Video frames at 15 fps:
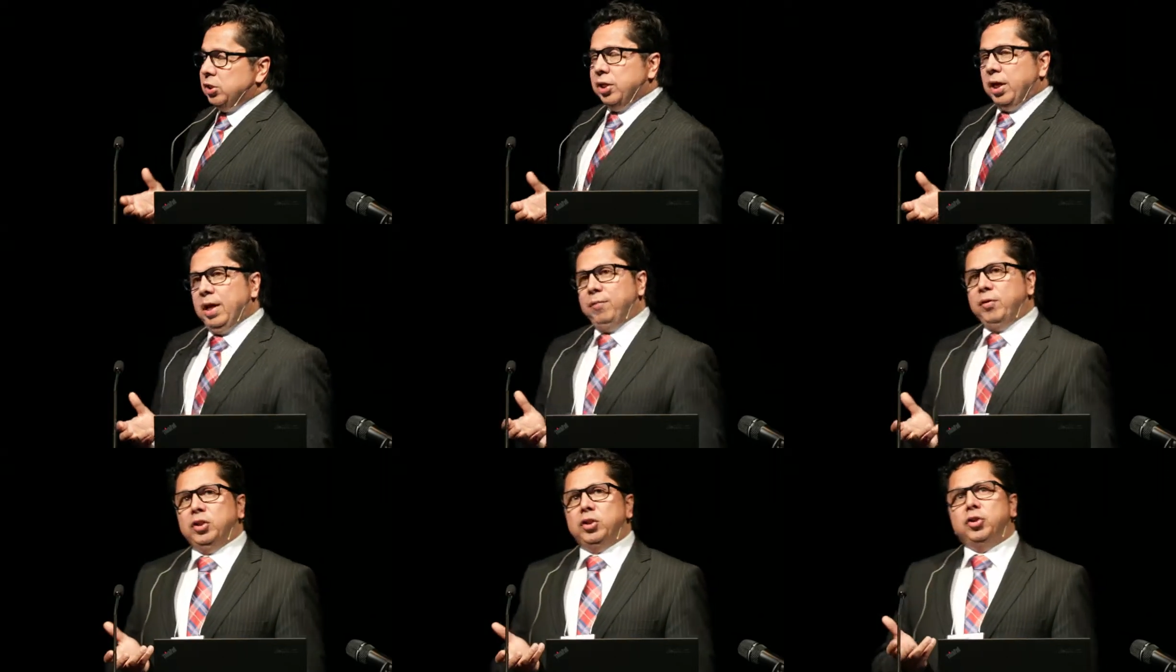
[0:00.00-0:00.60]
is
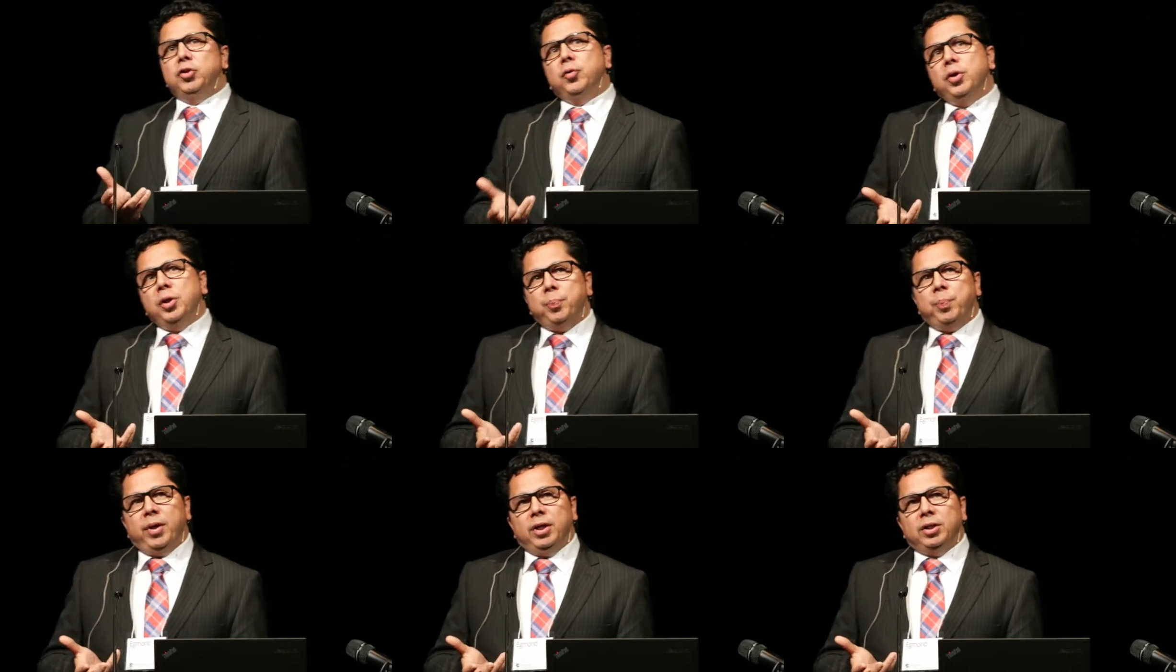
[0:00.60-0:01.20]
having the
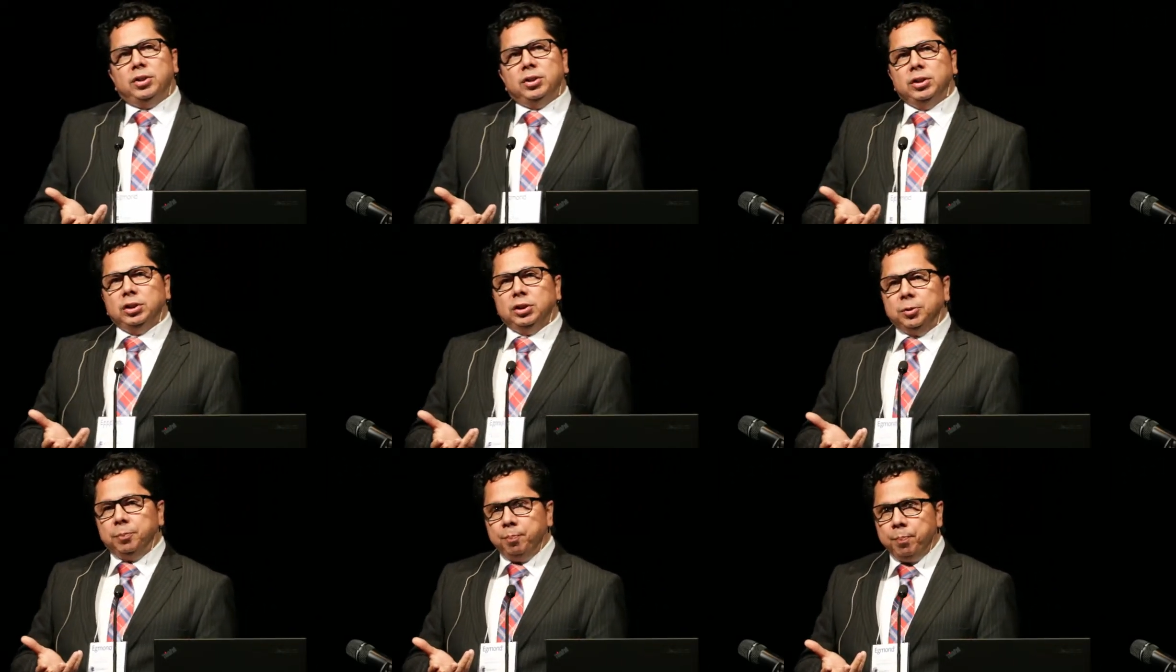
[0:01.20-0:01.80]
unit
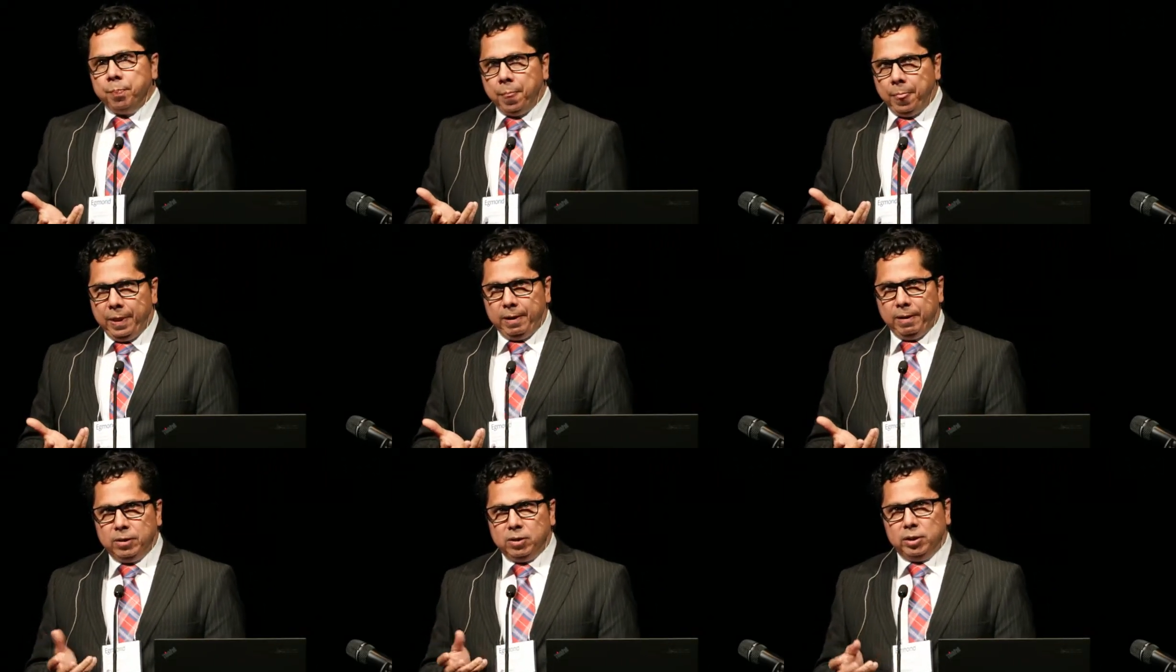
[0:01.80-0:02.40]
pages
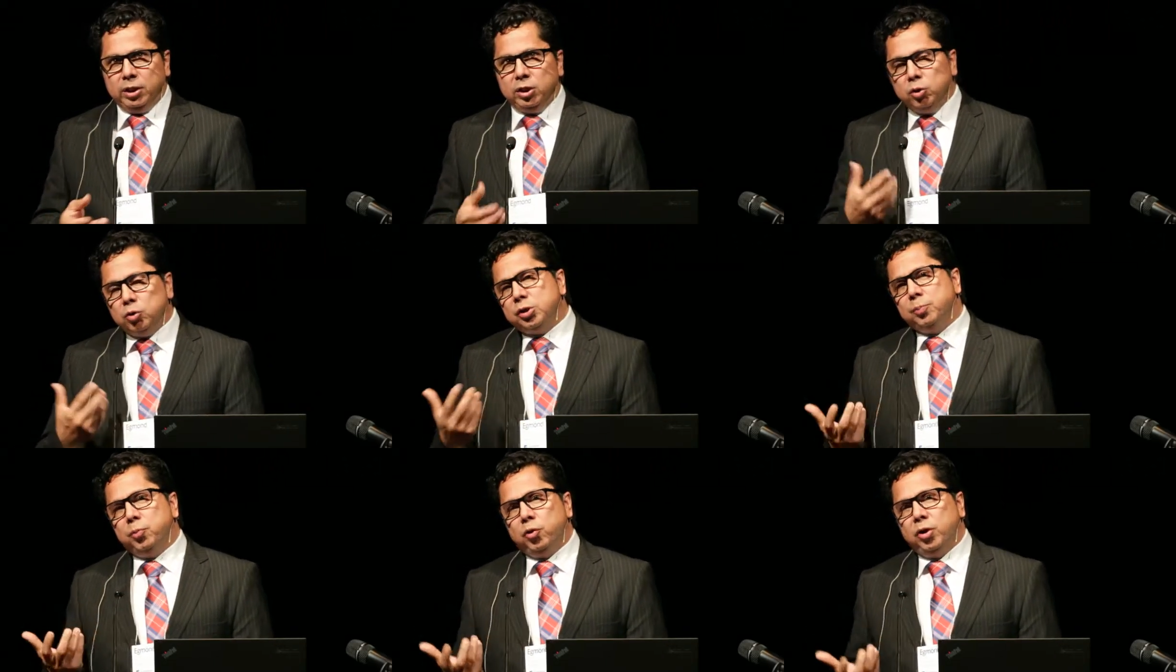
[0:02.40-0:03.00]
uh, and
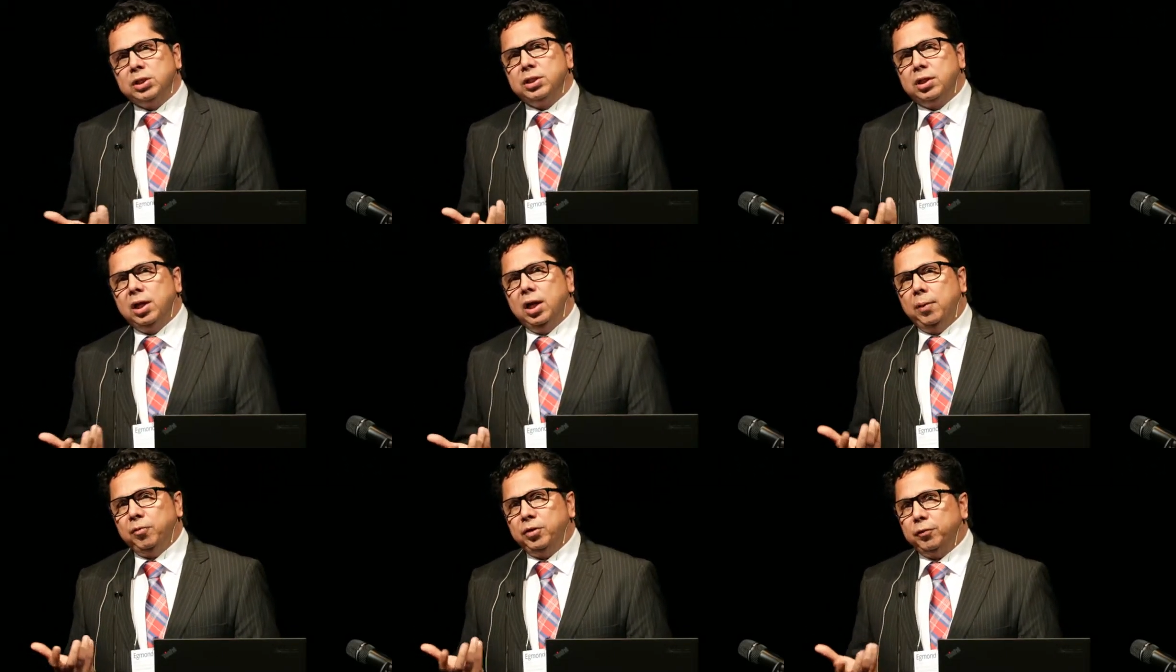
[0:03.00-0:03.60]
use it more as a
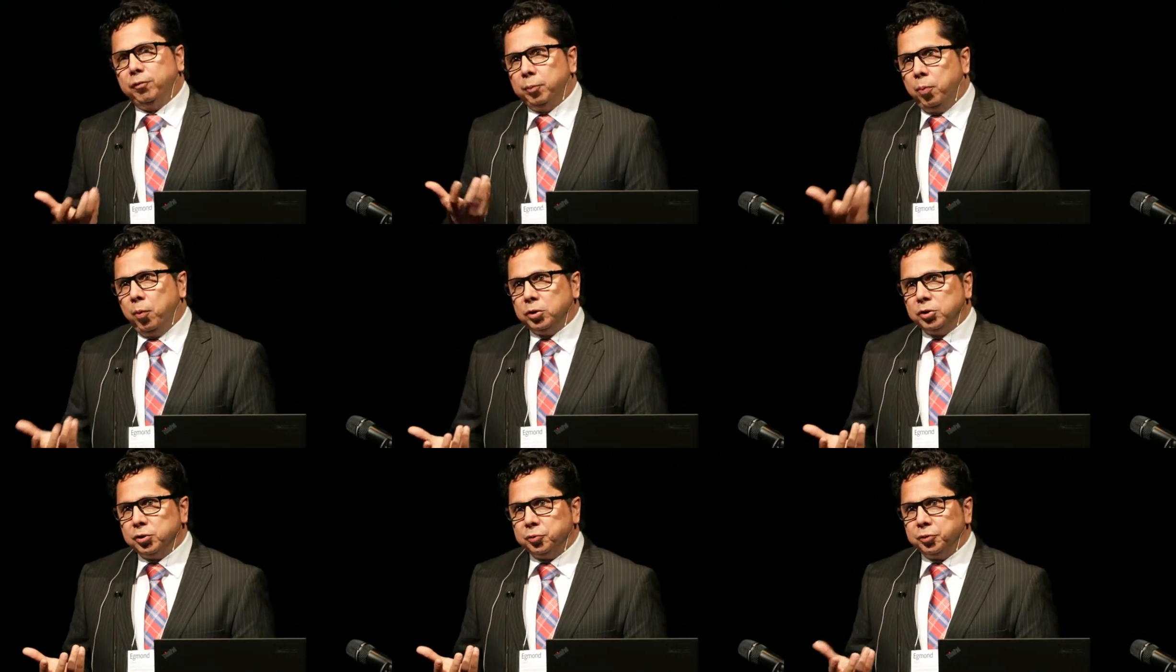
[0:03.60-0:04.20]
collaborative
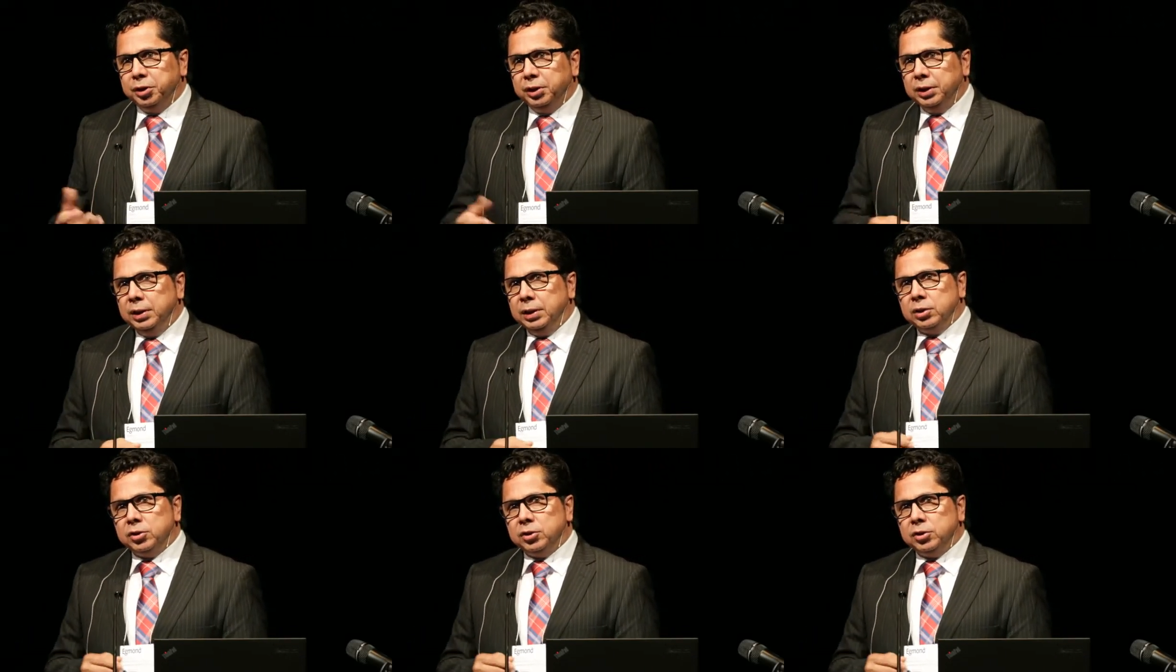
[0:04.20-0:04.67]
repository.